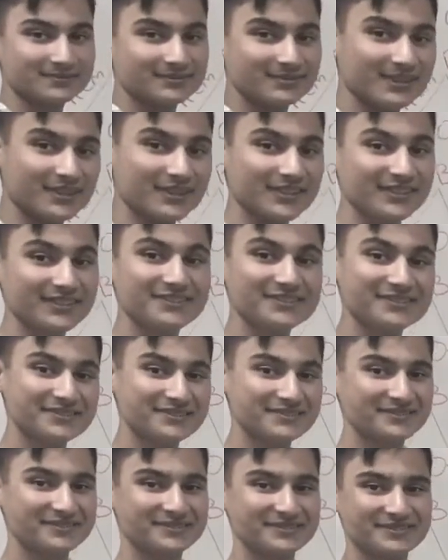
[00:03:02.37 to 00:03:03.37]
There you go.
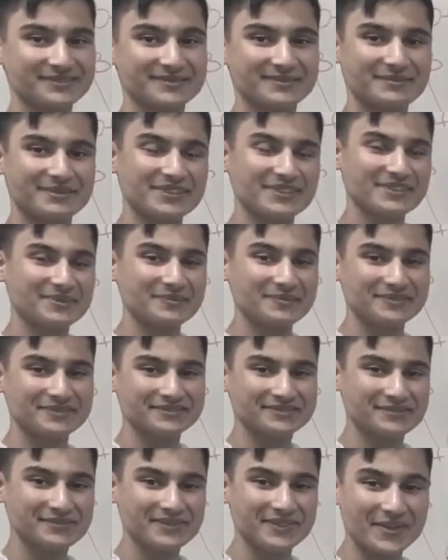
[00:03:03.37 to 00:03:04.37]
Pretty simple.
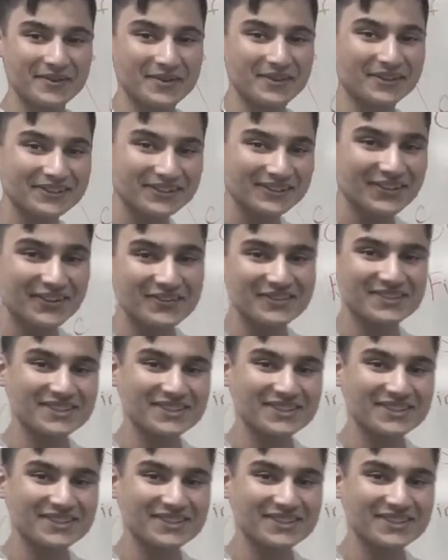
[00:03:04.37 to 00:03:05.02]
Now on to law of